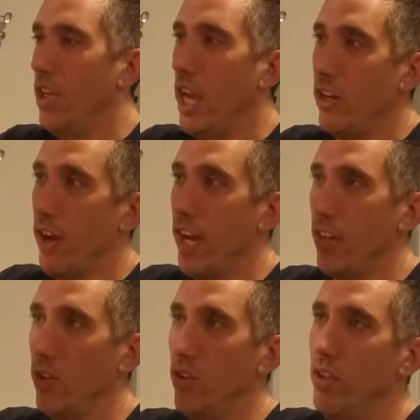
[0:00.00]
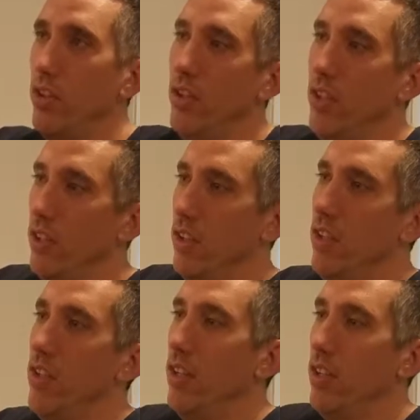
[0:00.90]
And your handle.
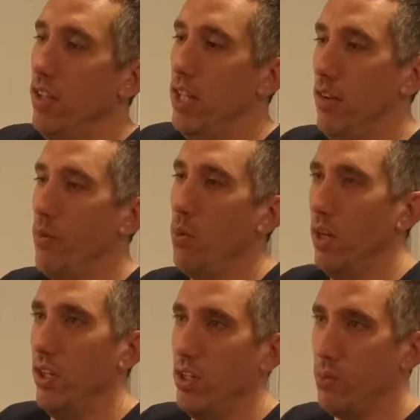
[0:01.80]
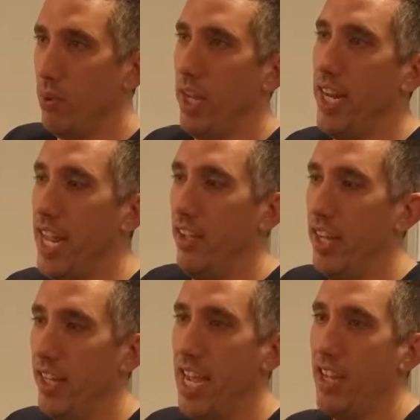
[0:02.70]
And if you want to just play it out
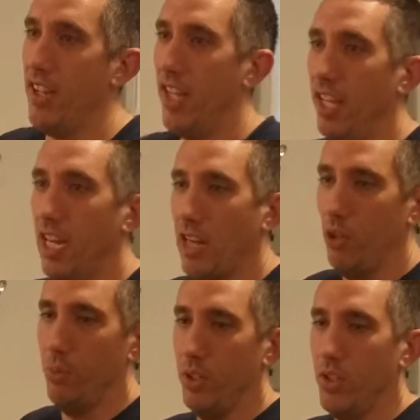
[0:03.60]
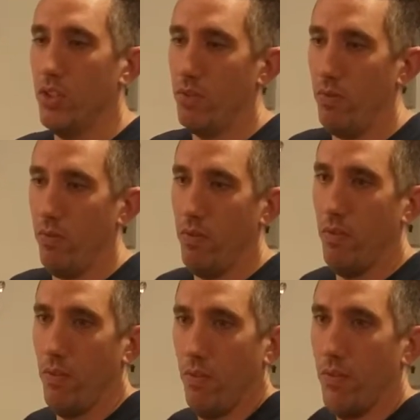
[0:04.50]
like that, you can. I normally just
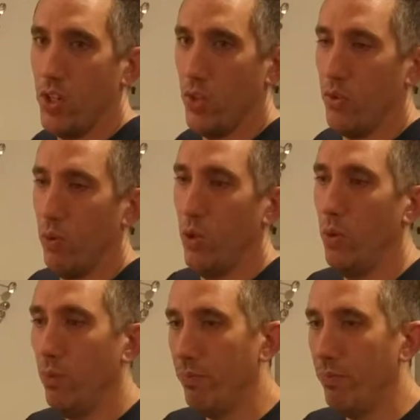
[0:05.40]
fish it through.